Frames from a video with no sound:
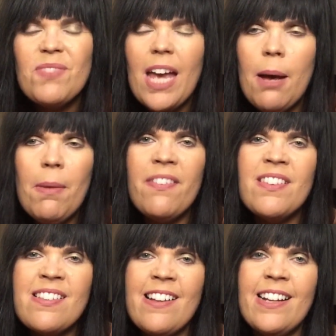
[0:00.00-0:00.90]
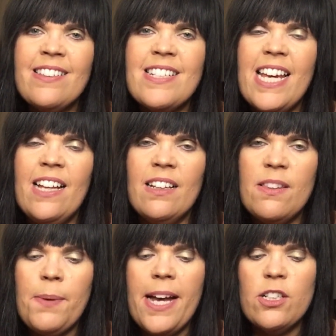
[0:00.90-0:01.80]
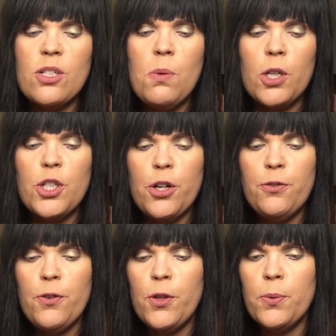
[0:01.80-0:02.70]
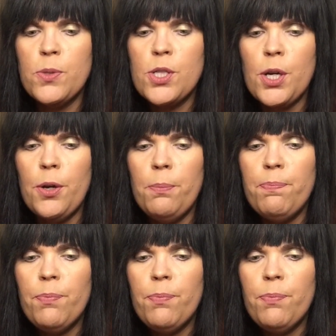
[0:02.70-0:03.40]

and the sting in the tail as well. Just watch out for those too.